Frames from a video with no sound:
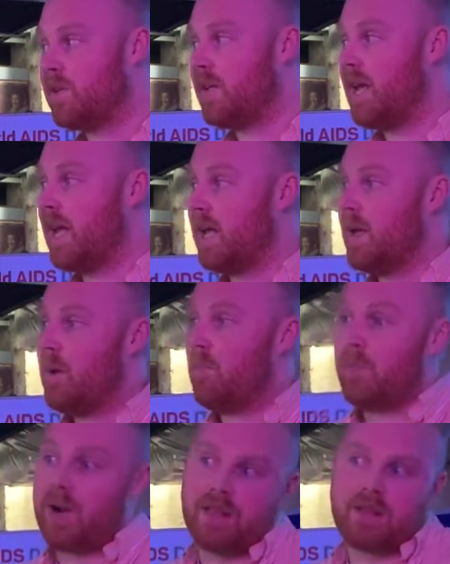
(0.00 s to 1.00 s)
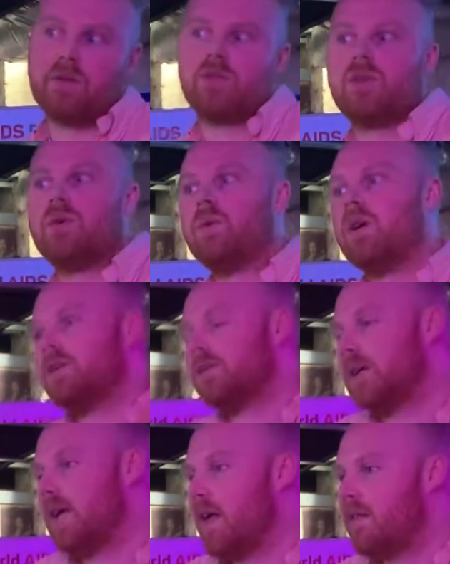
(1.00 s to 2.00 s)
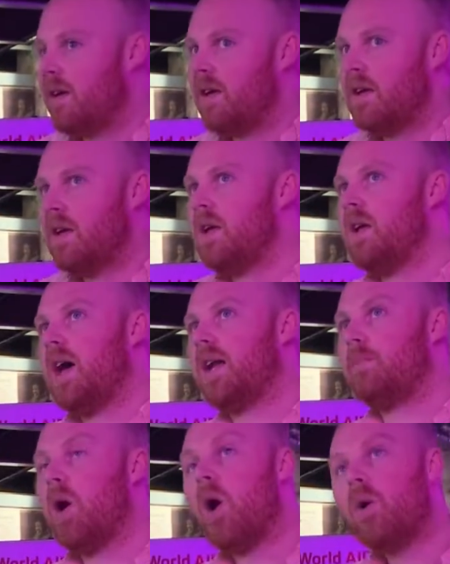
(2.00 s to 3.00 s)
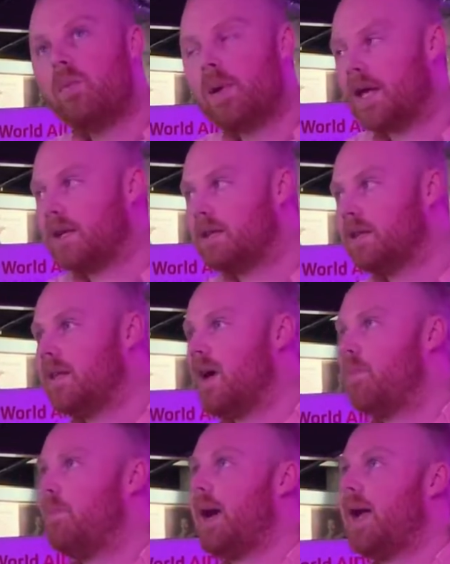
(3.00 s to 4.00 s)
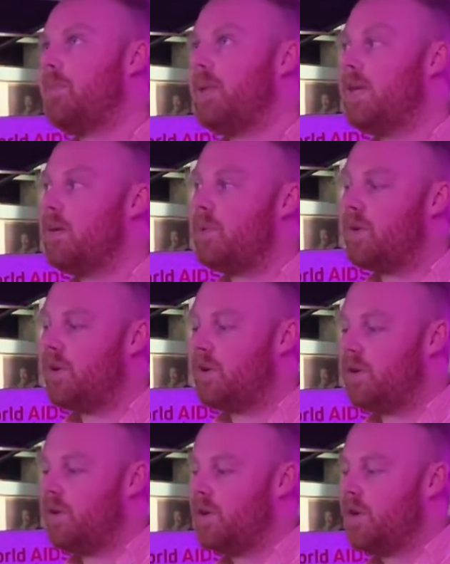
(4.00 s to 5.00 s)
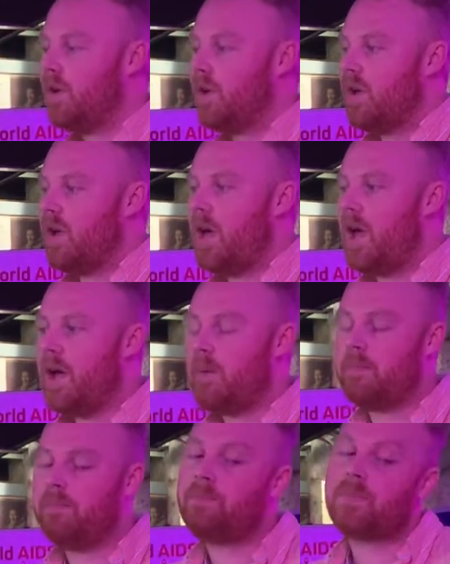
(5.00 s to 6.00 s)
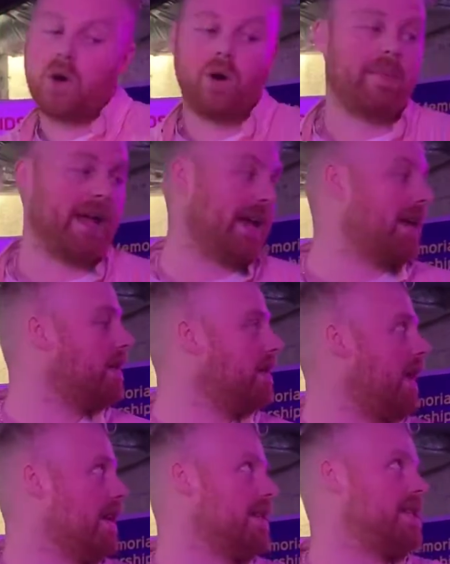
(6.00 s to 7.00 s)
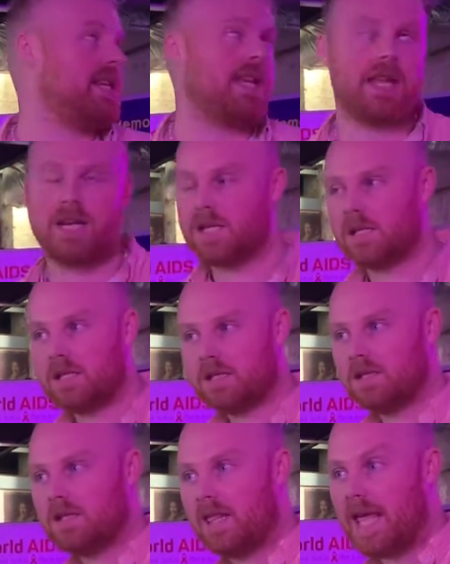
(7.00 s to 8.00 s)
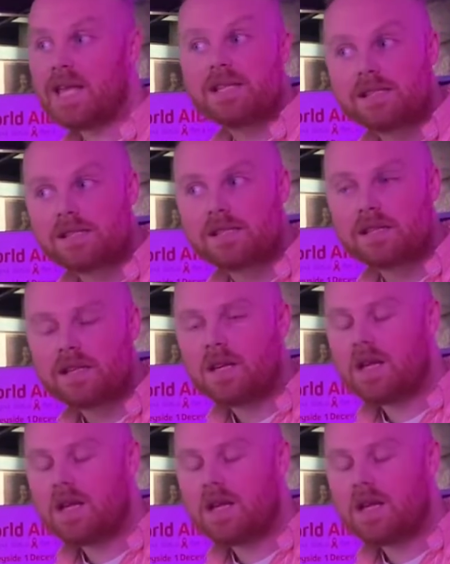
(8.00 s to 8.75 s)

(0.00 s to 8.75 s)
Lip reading: to like bring those two worlds together, and I'm hoping that by people coming and seeing this,